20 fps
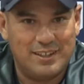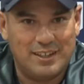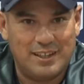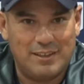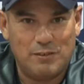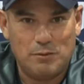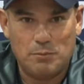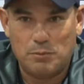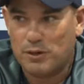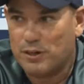
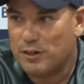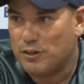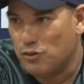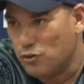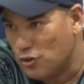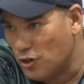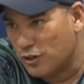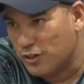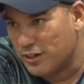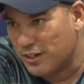everybody
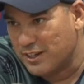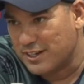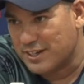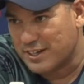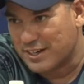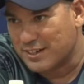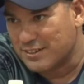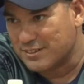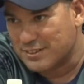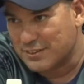knew how to get
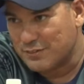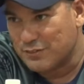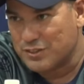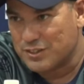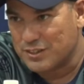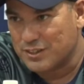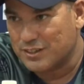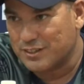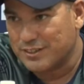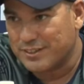runs every
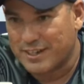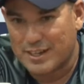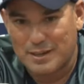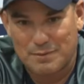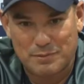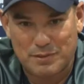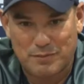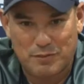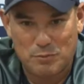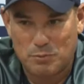single
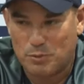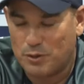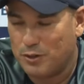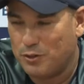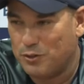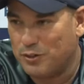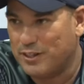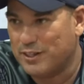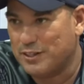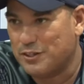time,
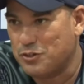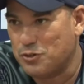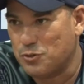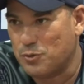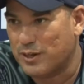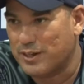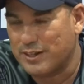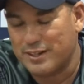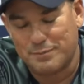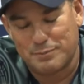everybody would get
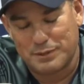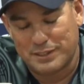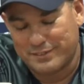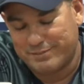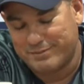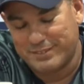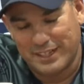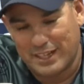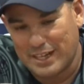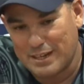two hundred,
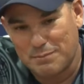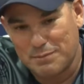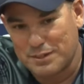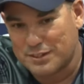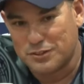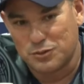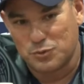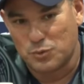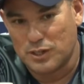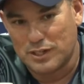but the game
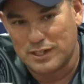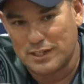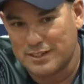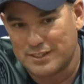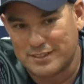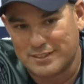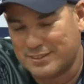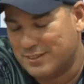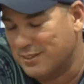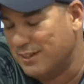doesn't work like
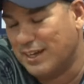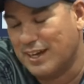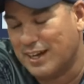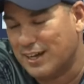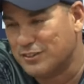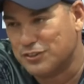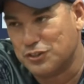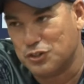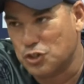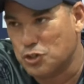that. The
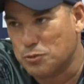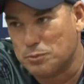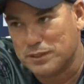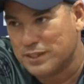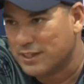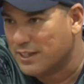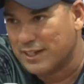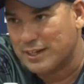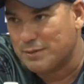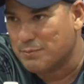guys are
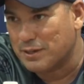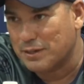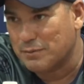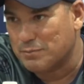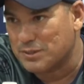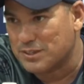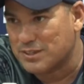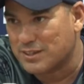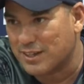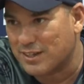human. They're going to
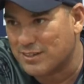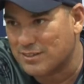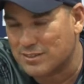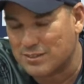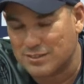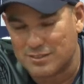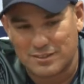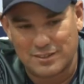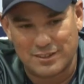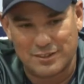make
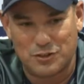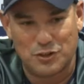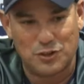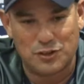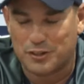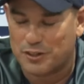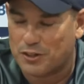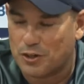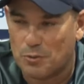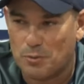mistakes. They're
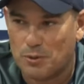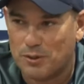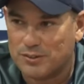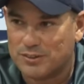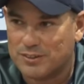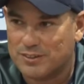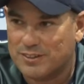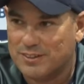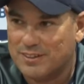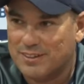not
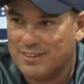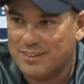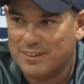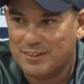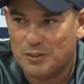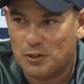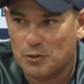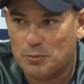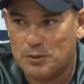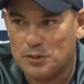robots.
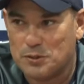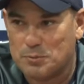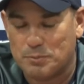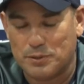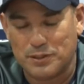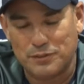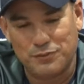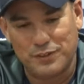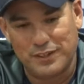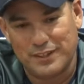Nobody's
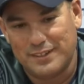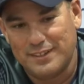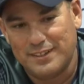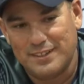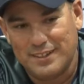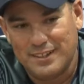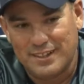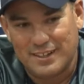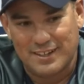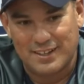perfect.
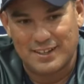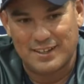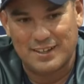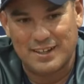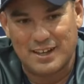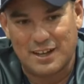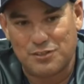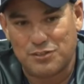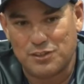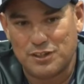
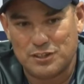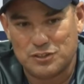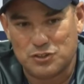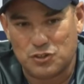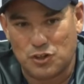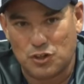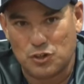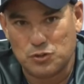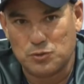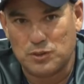Uh, I think as
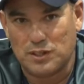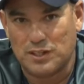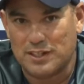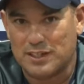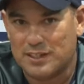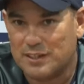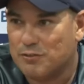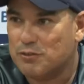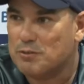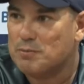long as we're
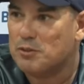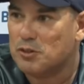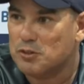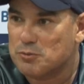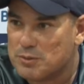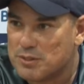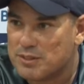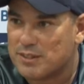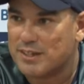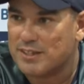learning from those
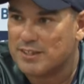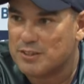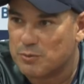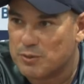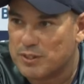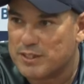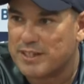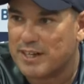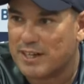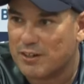mistakes and
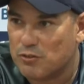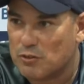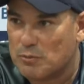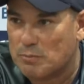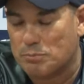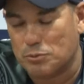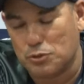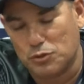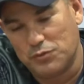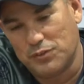we're trying to
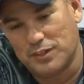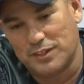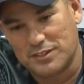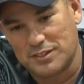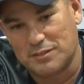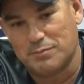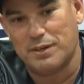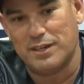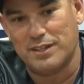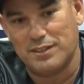improve,
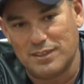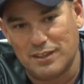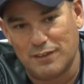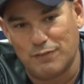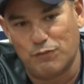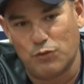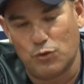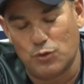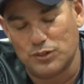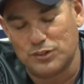that's the main thing
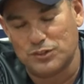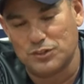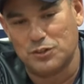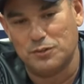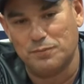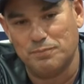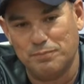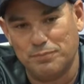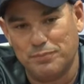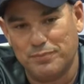for us.
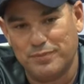So